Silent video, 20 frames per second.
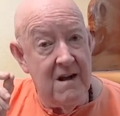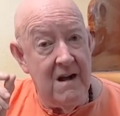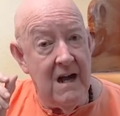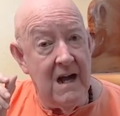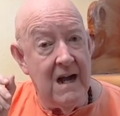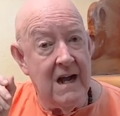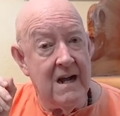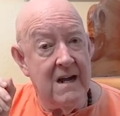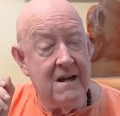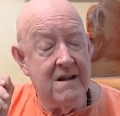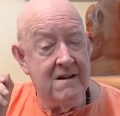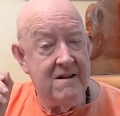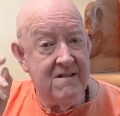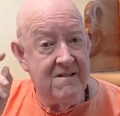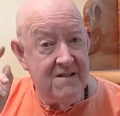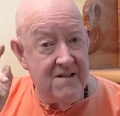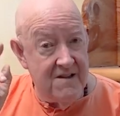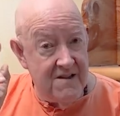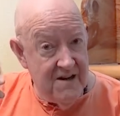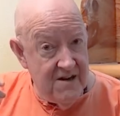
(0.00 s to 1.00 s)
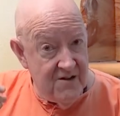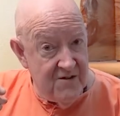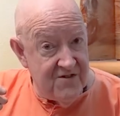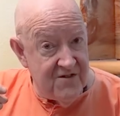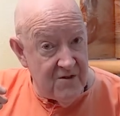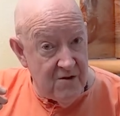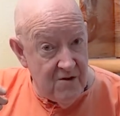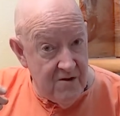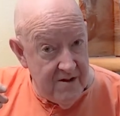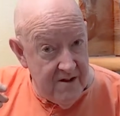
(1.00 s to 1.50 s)
And the dear
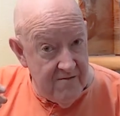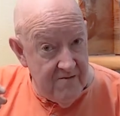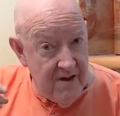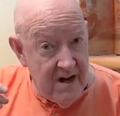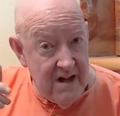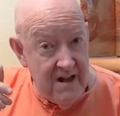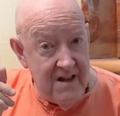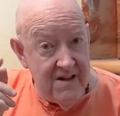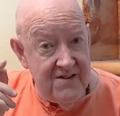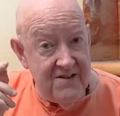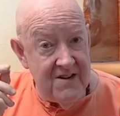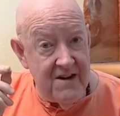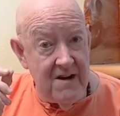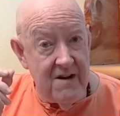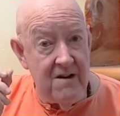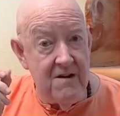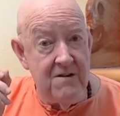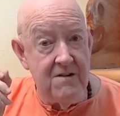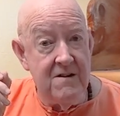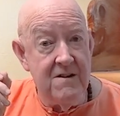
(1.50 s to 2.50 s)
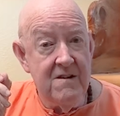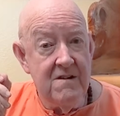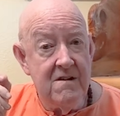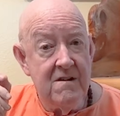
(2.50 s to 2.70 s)
soul that volunteered